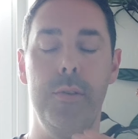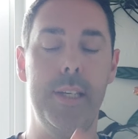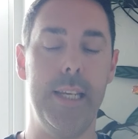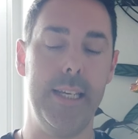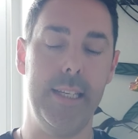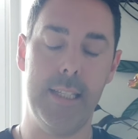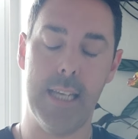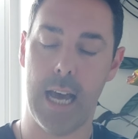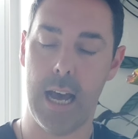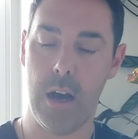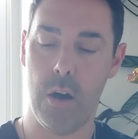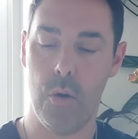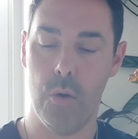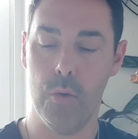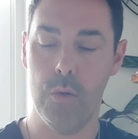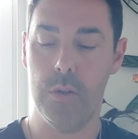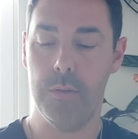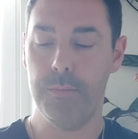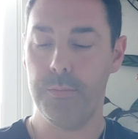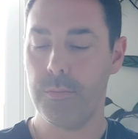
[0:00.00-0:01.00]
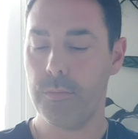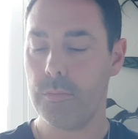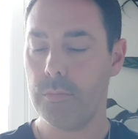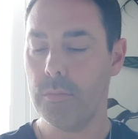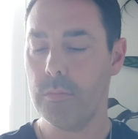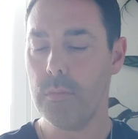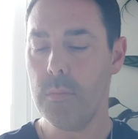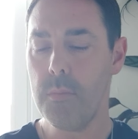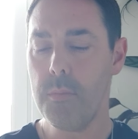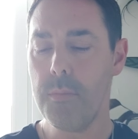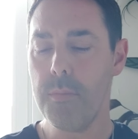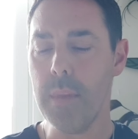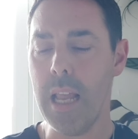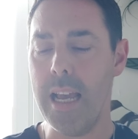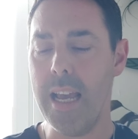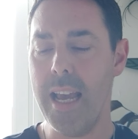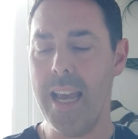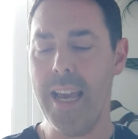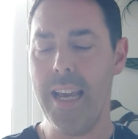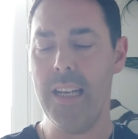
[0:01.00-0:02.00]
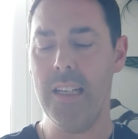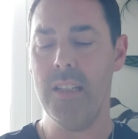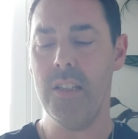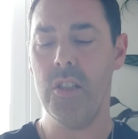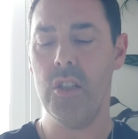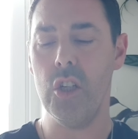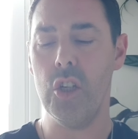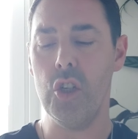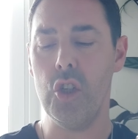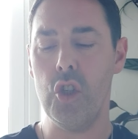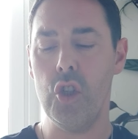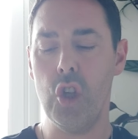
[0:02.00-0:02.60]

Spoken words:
detailed, it is